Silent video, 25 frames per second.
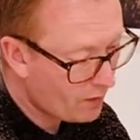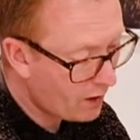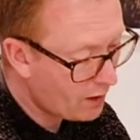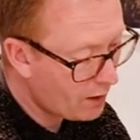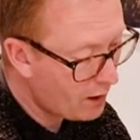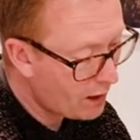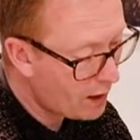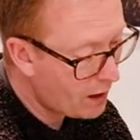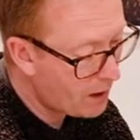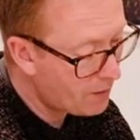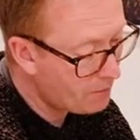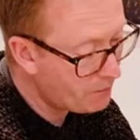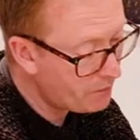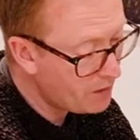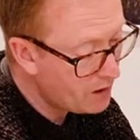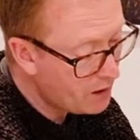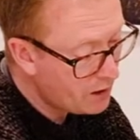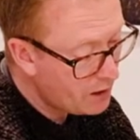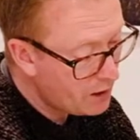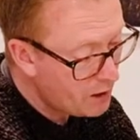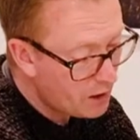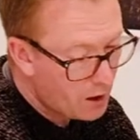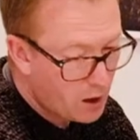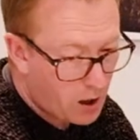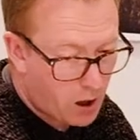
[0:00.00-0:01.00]
Um,
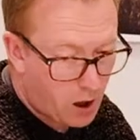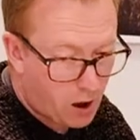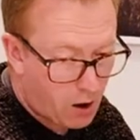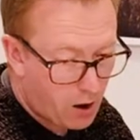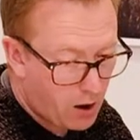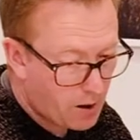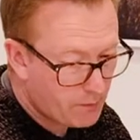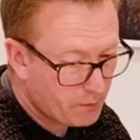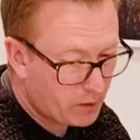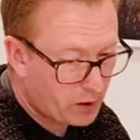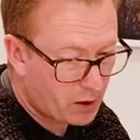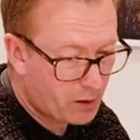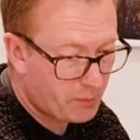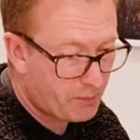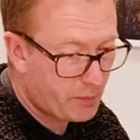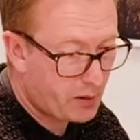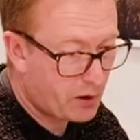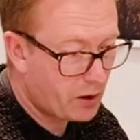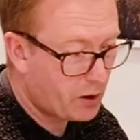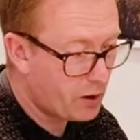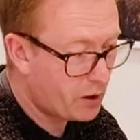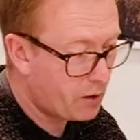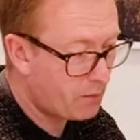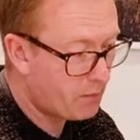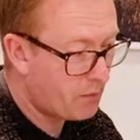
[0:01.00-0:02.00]
I'm gonna
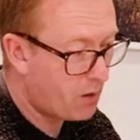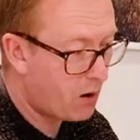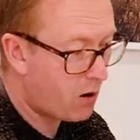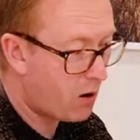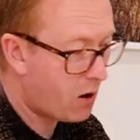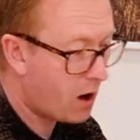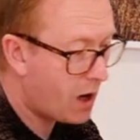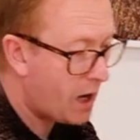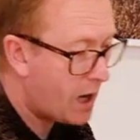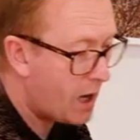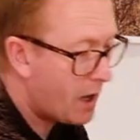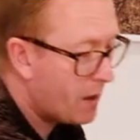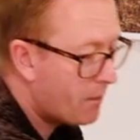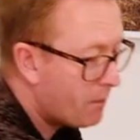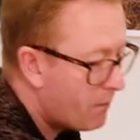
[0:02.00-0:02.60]
put my